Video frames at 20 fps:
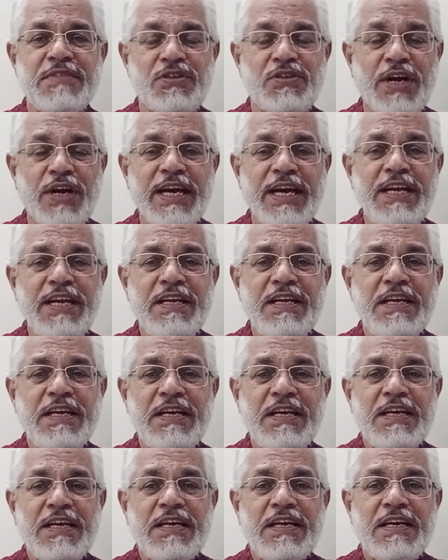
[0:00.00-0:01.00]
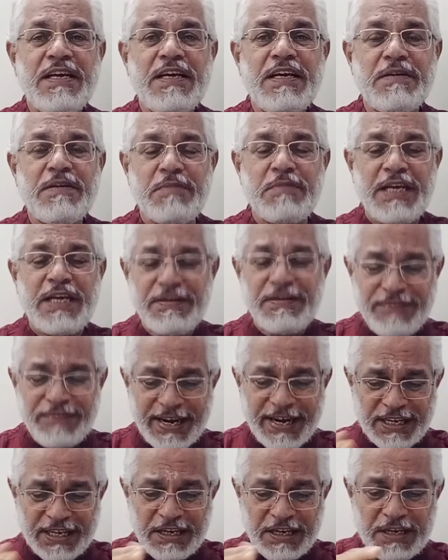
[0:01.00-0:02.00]
right? In
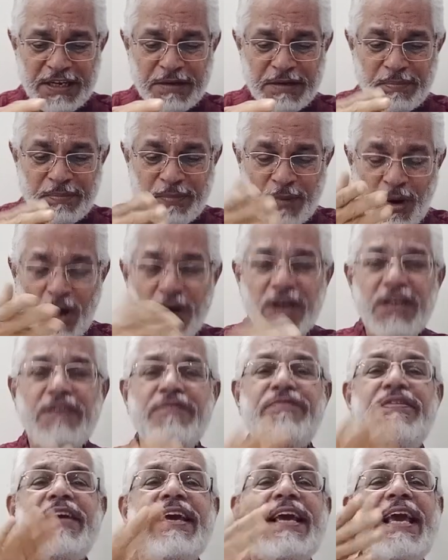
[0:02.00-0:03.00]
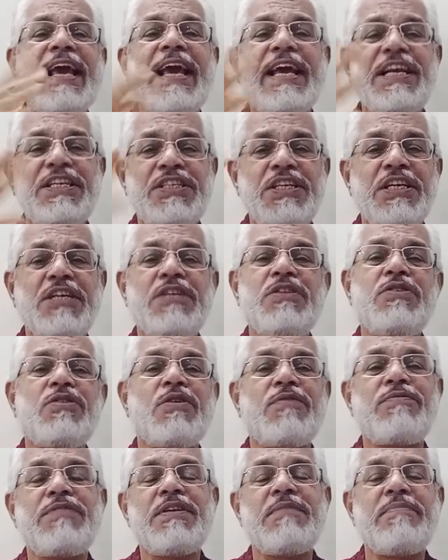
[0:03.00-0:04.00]
fact, modifications
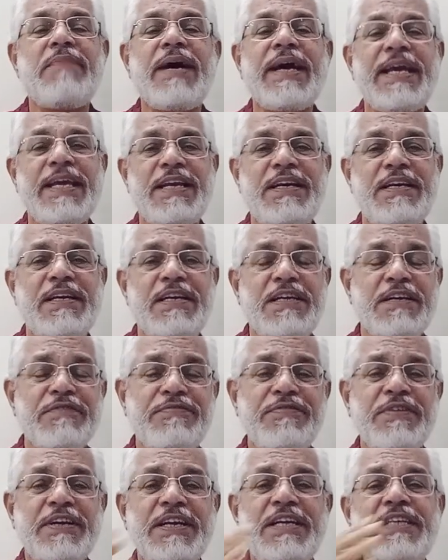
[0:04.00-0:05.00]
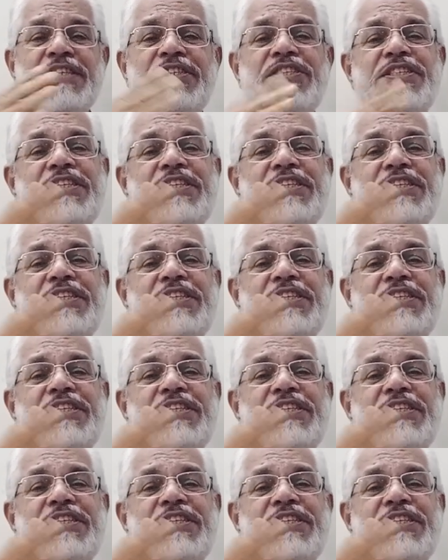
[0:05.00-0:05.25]
of the mind, different